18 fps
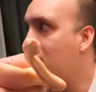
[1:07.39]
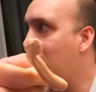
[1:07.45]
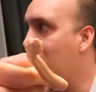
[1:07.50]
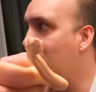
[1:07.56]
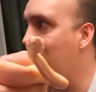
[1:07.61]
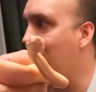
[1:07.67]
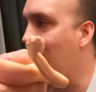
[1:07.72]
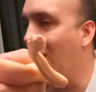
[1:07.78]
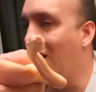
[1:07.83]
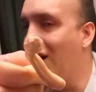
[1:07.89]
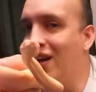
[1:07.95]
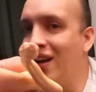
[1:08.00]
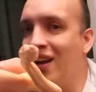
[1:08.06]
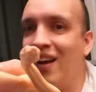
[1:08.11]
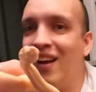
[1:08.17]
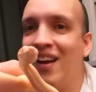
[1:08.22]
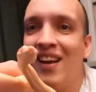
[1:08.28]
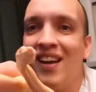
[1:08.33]

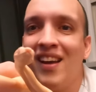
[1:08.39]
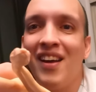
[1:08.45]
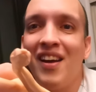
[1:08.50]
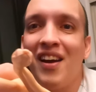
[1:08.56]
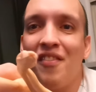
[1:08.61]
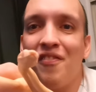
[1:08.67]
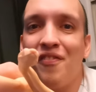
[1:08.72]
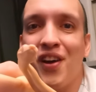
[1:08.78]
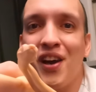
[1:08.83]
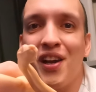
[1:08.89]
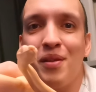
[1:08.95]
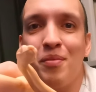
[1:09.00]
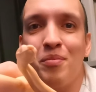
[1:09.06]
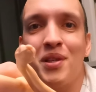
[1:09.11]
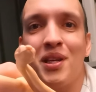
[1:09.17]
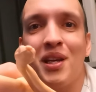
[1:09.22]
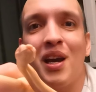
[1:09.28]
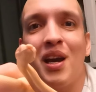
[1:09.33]
I
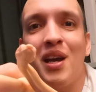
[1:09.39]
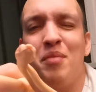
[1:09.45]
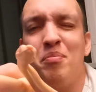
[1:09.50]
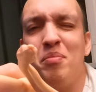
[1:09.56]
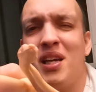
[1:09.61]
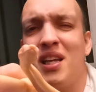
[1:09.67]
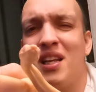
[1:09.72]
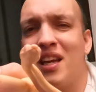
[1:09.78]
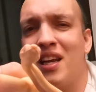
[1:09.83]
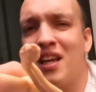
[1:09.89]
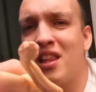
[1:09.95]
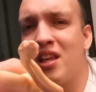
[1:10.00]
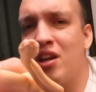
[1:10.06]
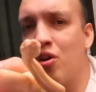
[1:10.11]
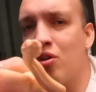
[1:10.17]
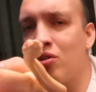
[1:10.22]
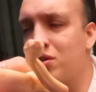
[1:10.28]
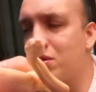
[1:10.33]
find them to kind of be like
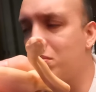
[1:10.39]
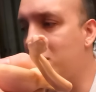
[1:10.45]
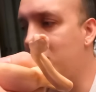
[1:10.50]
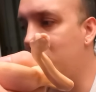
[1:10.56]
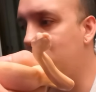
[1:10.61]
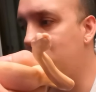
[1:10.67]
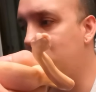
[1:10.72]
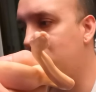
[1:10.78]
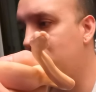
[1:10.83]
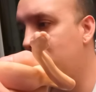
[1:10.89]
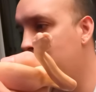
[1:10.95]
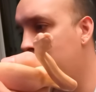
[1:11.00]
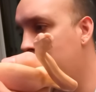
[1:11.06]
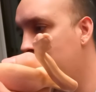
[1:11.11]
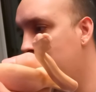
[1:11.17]
the ultimate